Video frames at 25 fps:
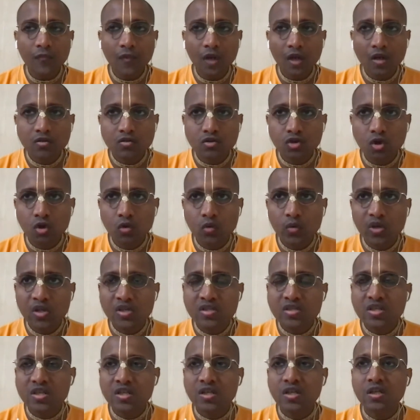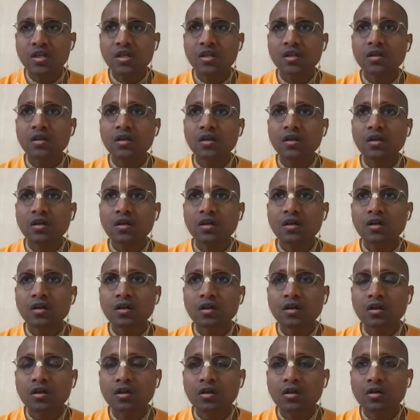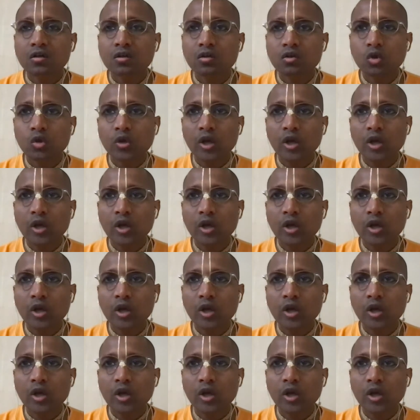So we see two